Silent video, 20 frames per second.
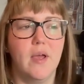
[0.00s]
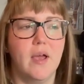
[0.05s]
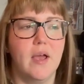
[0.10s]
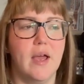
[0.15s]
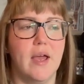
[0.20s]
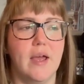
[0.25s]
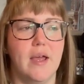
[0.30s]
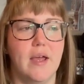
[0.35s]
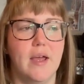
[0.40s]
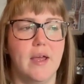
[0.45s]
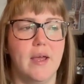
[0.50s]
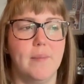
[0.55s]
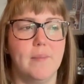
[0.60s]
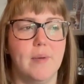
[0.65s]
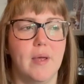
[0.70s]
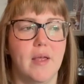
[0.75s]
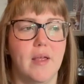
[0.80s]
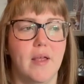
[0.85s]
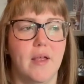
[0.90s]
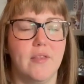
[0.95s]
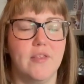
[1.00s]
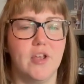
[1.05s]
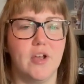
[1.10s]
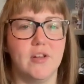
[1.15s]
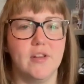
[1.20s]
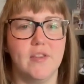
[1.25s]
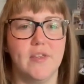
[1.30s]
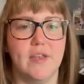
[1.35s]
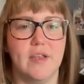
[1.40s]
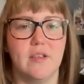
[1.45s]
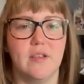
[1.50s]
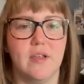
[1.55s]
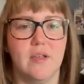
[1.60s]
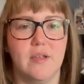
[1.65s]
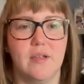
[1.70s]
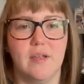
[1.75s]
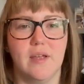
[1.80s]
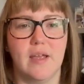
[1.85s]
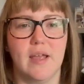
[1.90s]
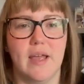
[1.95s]
The only thing
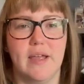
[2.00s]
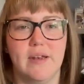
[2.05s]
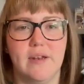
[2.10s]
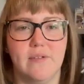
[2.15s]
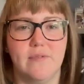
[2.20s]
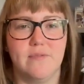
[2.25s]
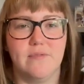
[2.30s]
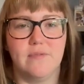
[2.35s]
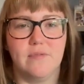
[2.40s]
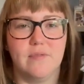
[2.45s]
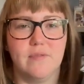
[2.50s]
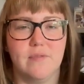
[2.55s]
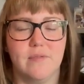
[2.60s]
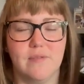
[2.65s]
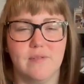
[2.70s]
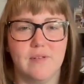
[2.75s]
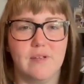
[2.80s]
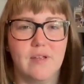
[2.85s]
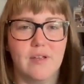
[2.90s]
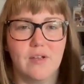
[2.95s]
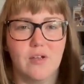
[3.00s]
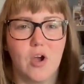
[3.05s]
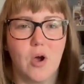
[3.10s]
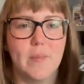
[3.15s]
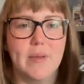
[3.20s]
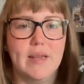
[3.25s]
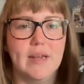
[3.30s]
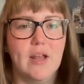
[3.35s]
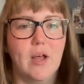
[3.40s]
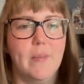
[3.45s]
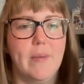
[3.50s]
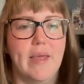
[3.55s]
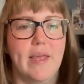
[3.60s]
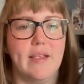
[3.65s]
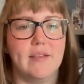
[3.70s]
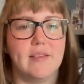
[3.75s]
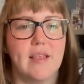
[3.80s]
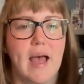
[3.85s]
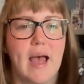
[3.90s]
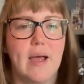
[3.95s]
that kind of got me a little bit
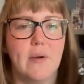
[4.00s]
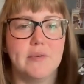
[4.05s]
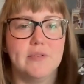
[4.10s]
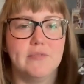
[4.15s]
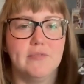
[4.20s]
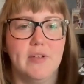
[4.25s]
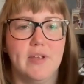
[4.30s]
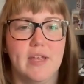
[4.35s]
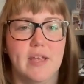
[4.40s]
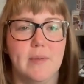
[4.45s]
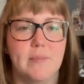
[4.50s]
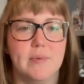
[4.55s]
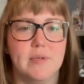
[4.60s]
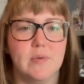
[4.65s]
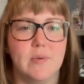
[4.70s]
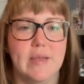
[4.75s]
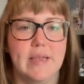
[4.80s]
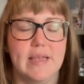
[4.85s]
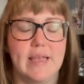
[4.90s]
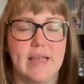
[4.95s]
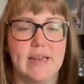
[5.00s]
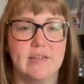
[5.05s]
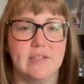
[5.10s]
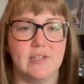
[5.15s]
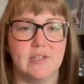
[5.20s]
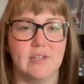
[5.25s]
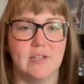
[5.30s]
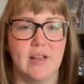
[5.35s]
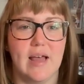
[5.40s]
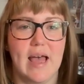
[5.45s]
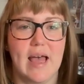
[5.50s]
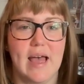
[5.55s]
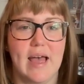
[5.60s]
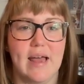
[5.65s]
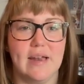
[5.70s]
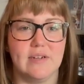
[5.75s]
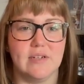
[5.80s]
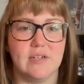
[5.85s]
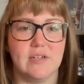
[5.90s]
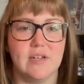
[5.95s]
is that I was flicking between Kindle
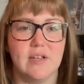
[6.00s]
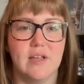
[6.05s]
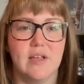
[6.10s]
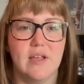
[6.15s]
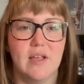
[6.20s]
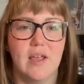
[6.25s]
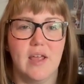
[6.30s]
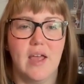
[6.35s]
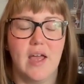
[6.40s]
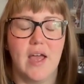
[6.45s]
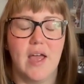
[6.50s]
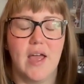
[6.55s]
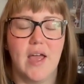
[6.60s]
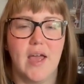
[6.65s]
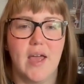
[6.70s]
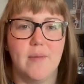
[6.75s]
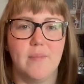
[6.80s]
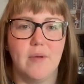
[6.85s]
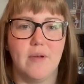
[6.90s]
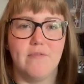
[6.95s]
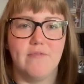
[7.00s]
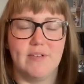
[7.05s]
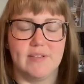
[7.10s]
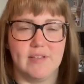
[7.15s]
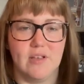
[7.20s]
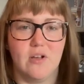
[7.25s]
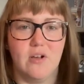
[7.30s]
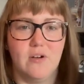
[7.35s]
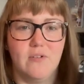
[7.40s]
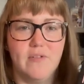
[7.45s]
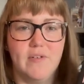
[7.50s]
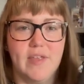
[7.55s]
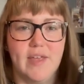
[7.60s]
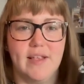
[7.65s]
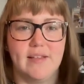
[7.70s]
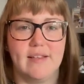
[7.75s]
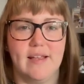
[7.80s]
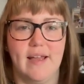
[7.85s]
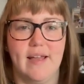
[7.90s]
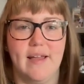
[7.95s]
and physical for
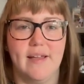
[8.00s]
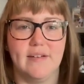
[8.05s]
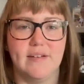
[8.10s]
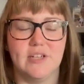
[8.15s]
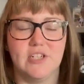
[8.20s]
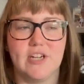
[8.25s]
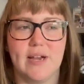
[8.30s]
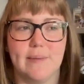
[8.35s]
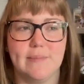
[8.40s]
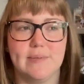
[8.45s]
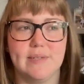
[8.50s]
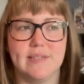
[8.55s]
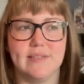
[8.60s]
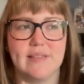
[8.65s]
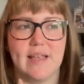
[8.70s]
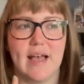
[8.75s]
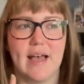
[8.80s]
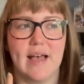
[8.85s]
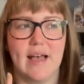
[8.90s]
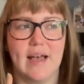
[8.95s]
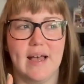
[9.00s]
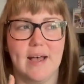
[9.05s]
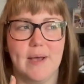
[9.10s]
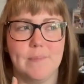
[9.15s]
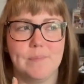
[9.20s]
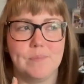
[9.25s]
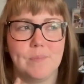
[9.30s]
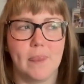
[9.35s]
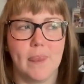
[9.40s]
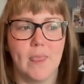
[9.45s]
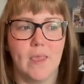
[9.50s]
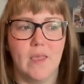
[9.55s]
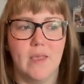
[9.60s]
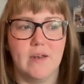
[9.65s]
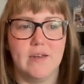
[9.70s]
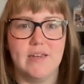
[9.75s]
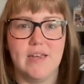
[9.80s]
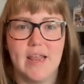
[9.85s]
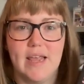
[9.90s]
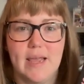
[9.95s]
this, and the chapters are
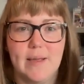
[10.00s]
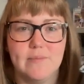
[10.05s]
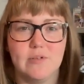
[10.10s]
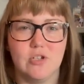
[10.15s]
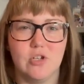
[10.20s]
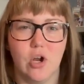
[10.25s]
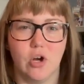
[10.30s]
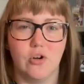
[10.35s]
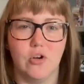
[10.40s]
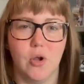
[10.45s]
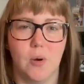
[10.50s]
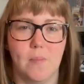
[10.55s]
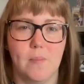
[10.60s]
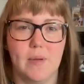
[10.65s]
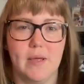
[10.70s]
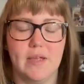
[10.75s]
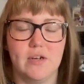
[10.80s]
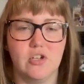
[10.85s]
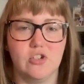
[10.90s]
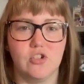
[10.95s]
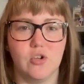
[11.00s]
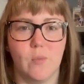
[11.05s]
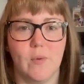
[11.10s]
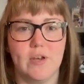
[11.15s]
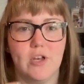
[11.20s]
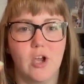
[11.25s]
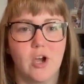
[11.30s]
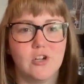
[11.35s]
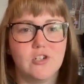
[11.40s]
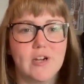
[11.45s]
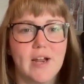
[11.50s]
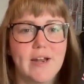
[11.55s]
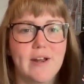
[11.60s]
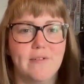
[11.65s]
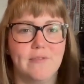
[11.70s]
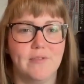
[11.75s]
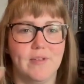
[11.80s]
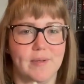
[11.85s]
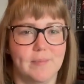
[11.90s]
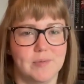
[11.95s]
named, not numbered. So when you're trying to
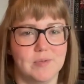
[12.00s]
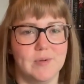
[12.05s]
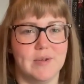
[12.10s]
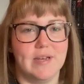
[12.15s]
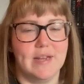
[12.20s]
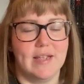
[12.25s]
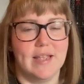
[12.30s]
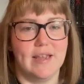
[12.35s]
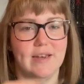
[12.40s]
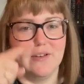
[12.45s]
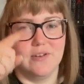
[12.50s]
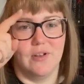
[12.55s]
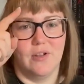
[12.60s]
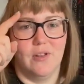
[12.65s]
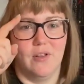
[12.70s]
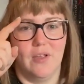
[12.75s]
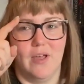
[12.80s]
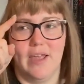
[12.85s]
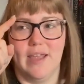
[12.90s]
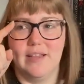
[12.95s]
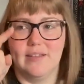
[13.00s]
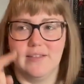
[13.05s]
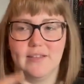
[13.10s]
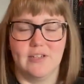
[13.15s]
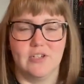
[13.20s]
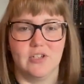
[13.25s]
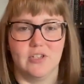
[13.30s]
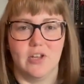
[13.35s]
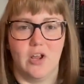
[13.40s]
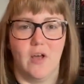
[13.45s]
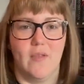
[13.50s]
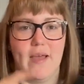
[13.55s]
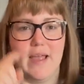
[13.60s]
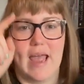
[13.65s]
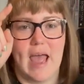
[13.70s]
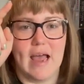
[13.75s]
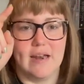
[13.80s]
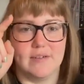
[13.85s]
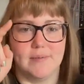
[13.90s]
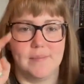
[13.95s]
flick between your Kindle, it's literally got like
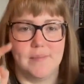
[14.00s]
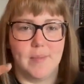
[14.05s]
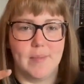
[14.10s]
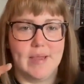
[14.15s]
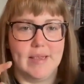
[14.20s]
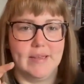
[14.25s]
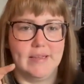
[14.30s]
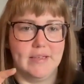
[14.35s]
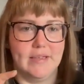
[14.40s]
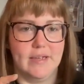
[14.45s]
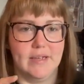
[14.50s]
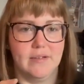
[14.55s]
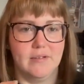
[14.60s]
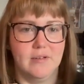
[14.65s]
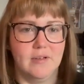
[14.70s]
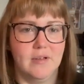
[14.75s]
Adam, Amelia,